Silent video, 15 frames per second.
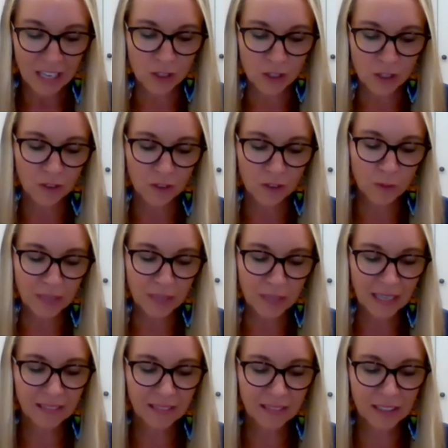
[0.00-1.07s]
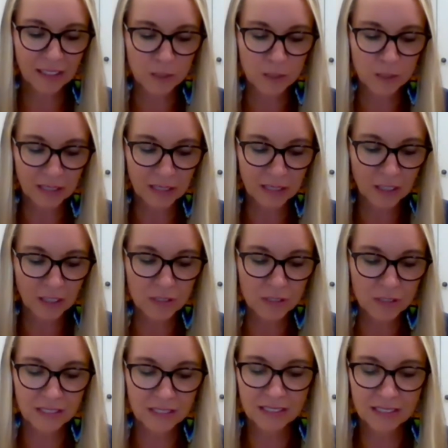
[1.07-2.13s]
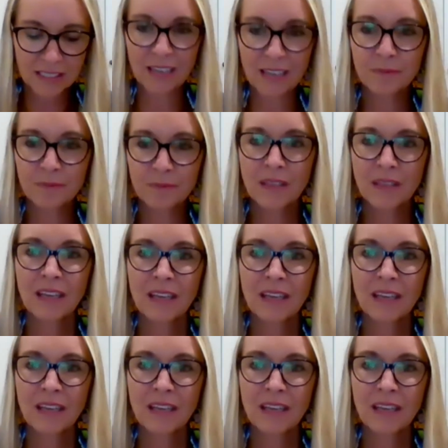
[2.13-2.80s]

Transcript: So for me, I think it's been an interesting time.